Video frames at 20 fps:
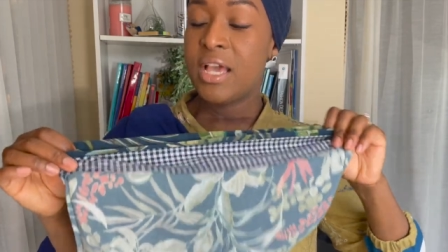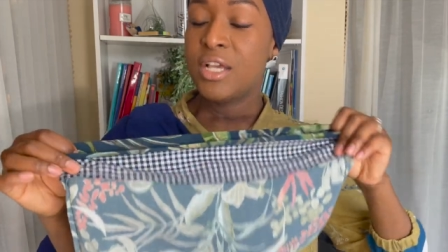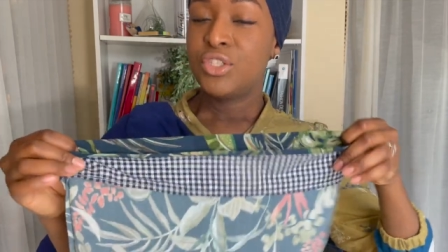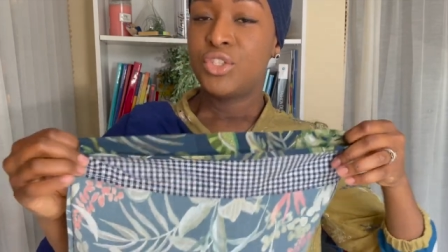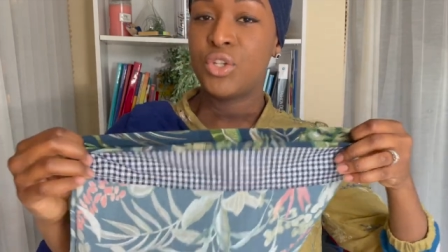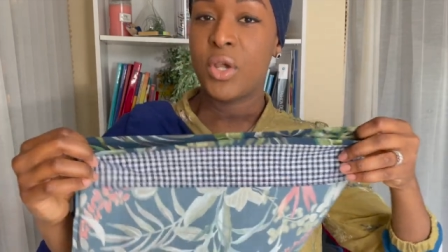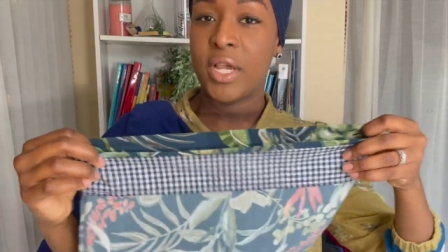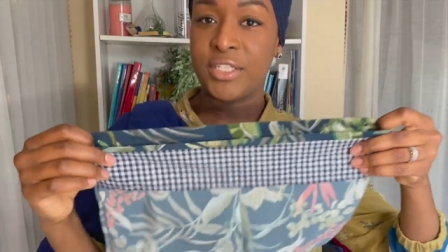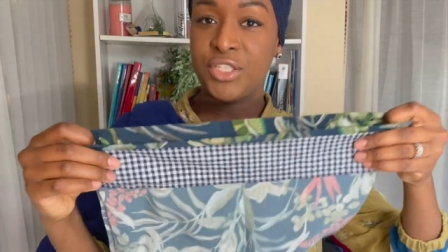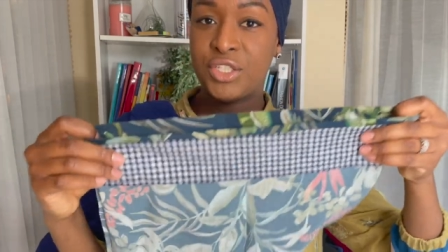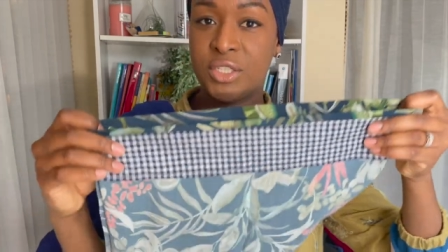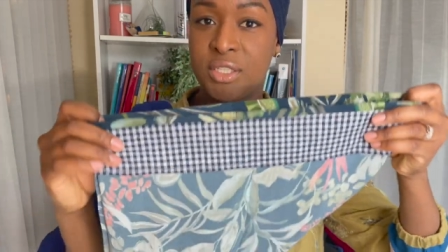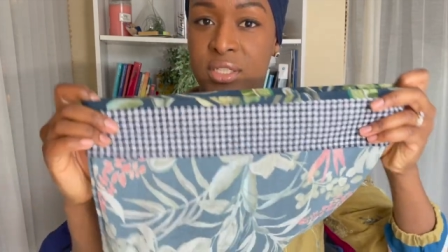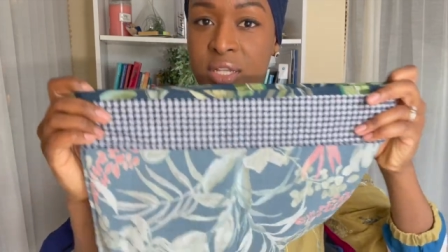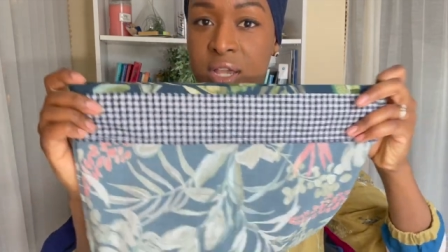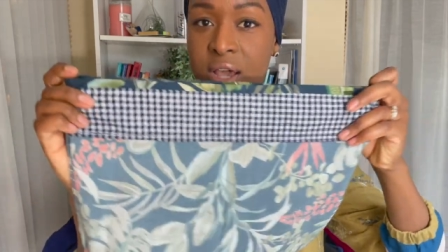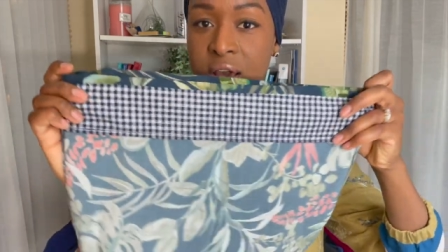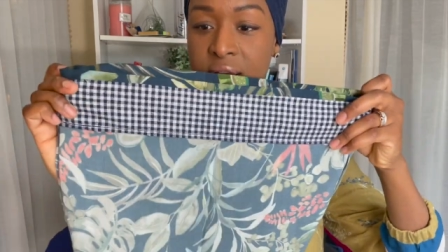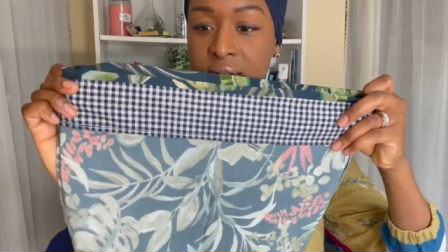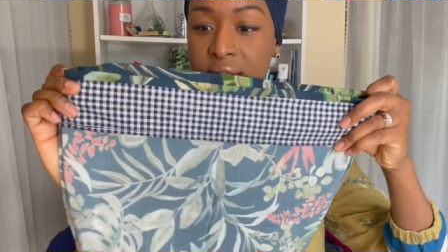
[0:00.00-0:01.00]
so I just
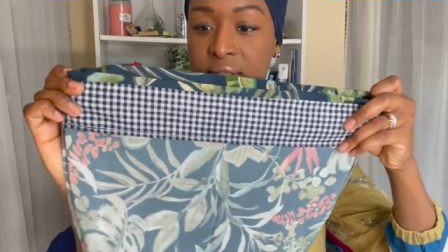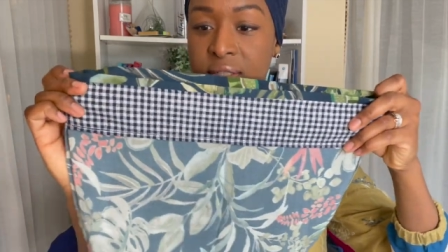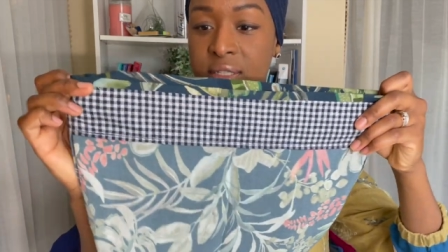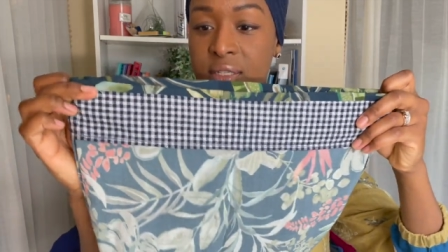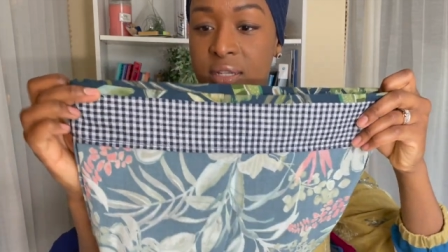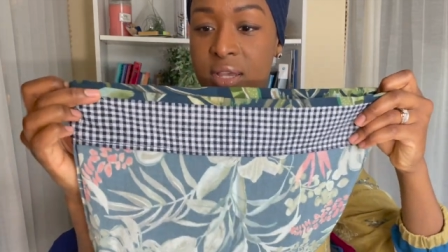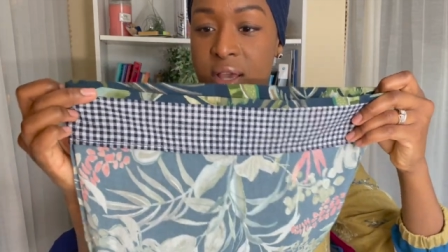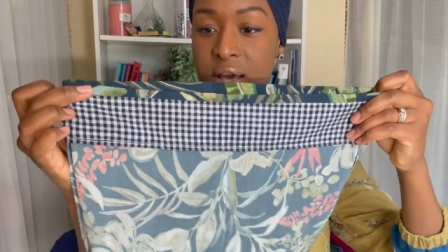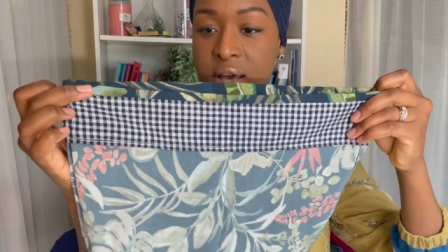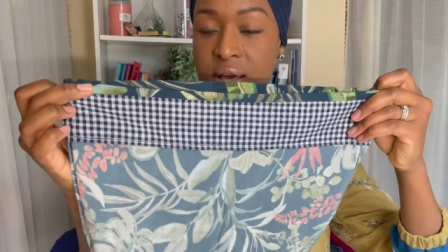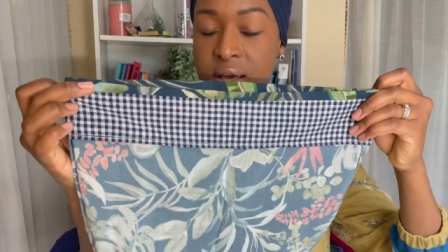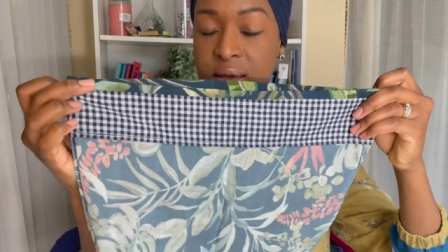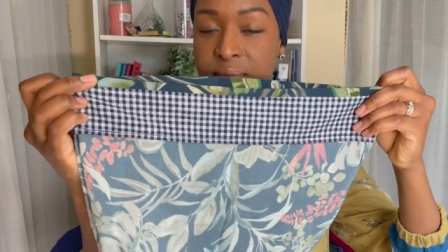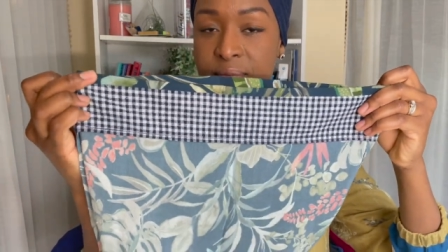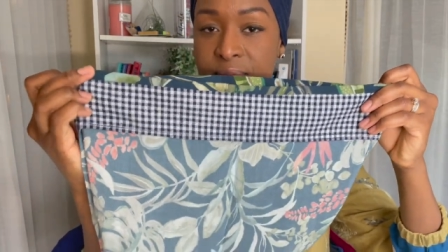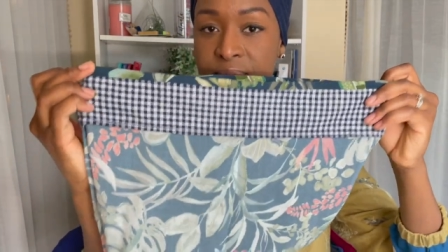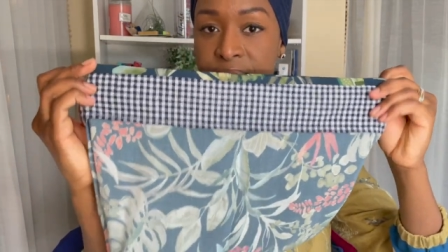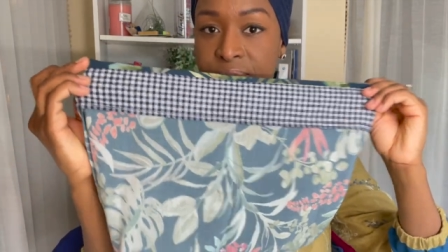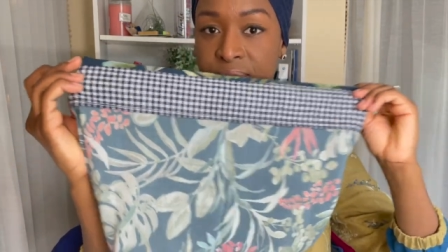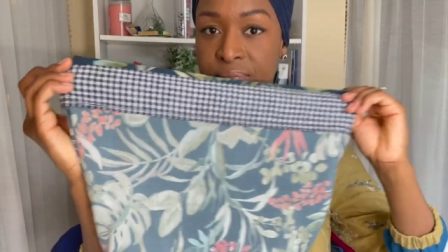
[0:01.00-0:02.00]
cut
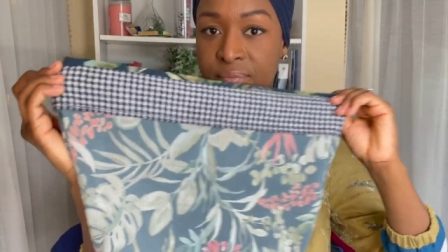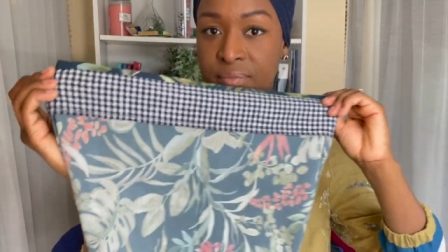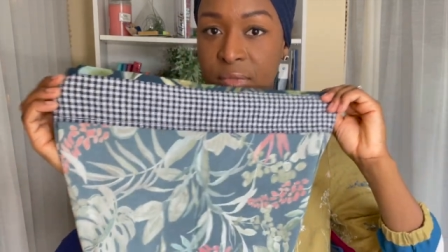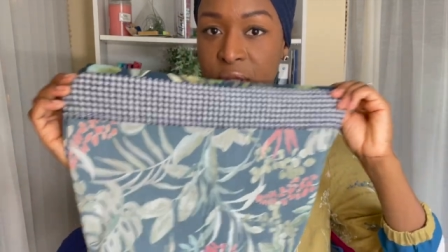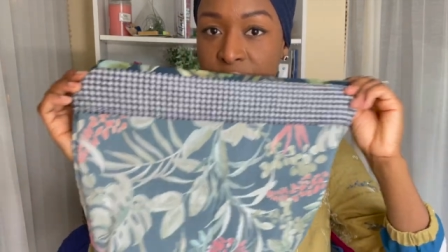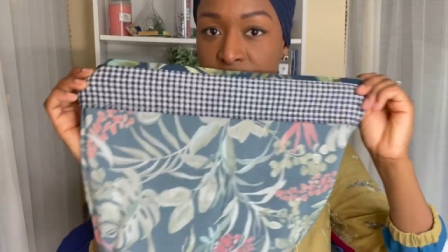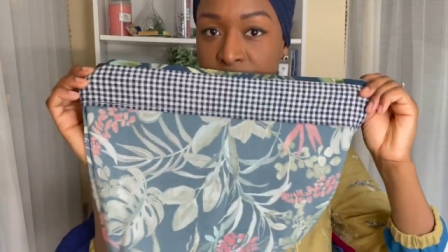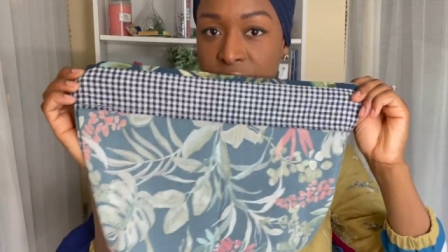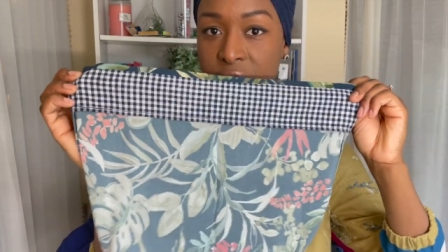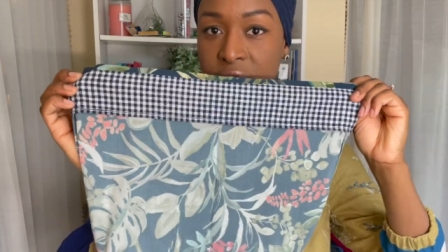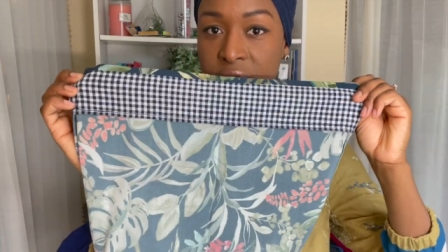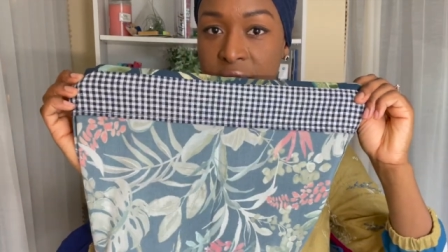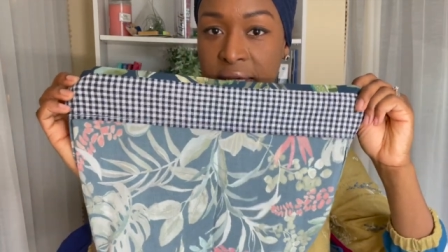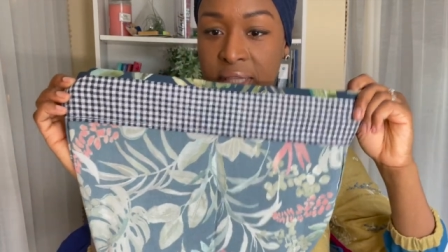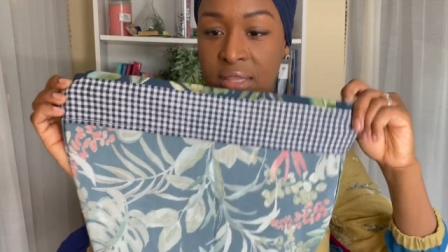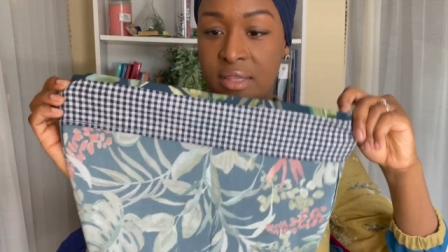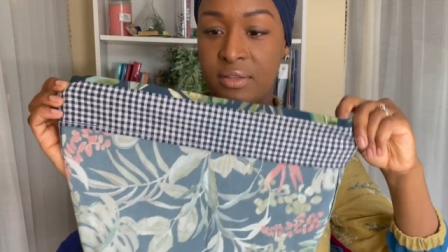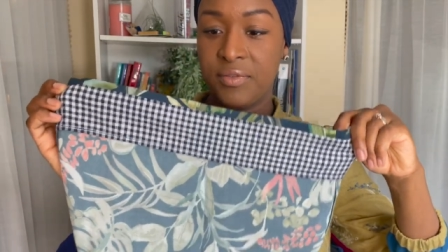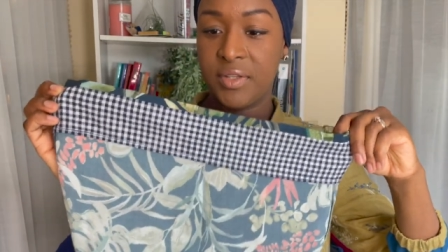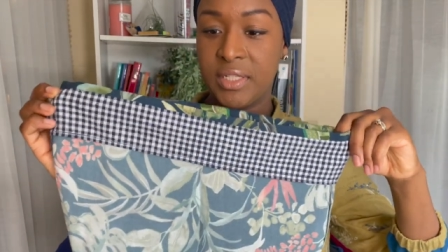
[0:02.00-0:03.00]
um, you know, the
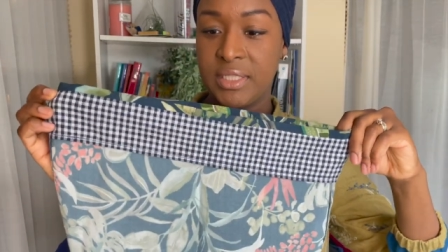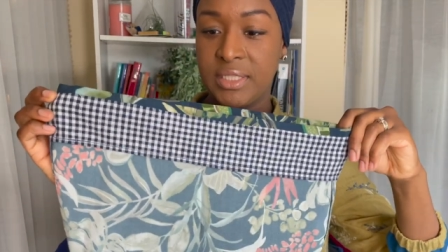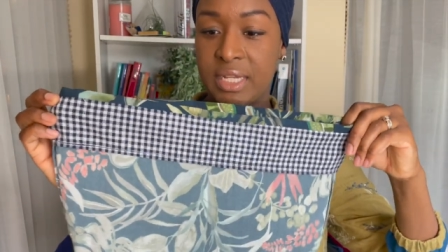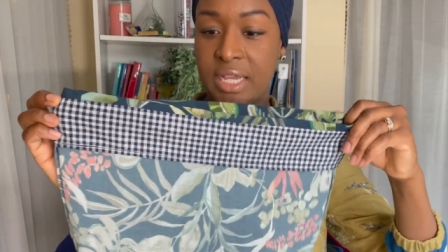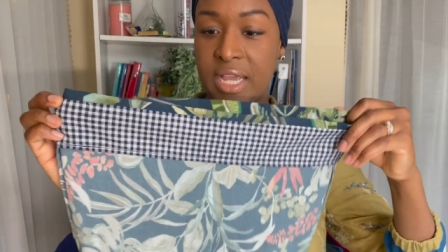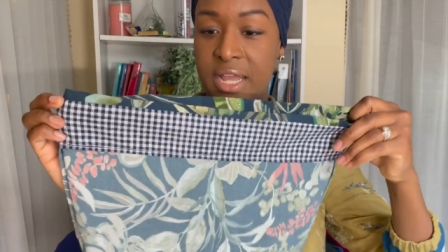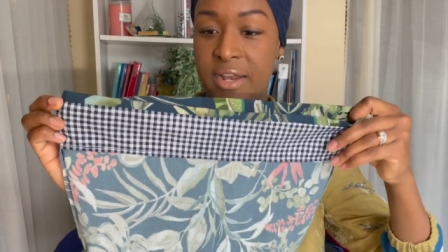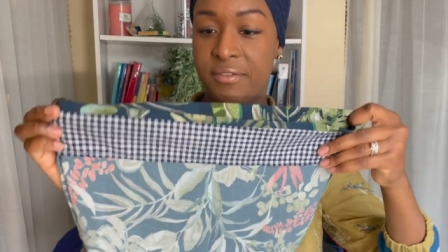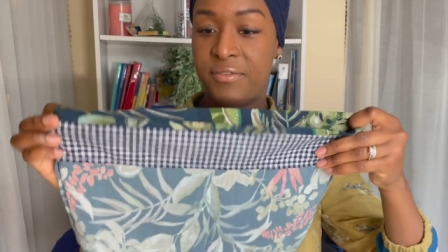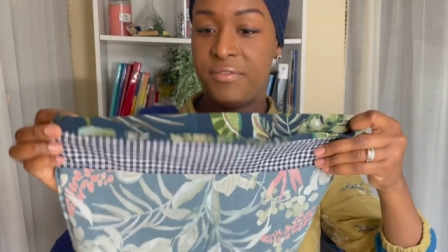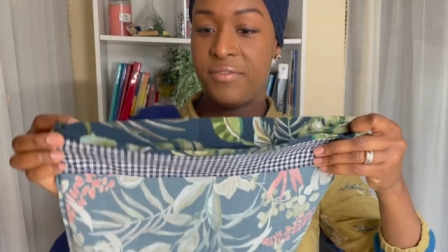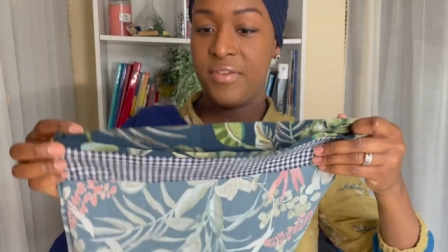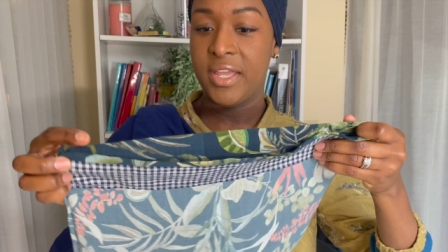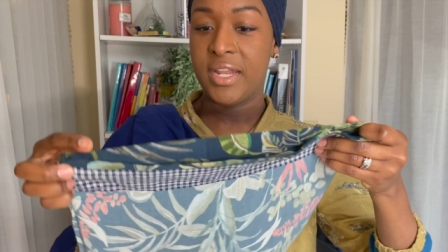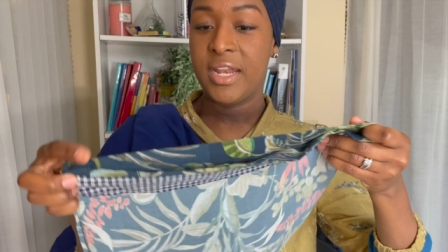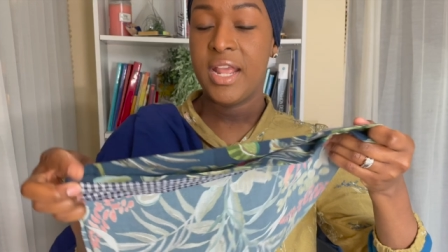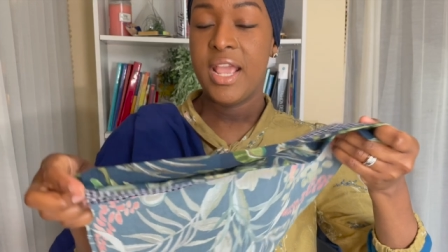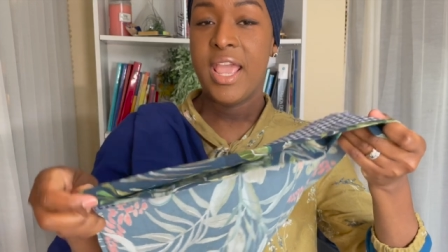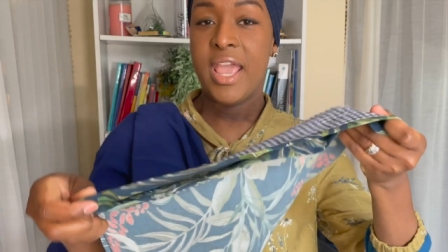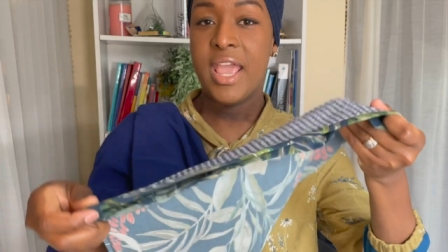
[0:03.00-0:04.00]
length of it to kind of fit.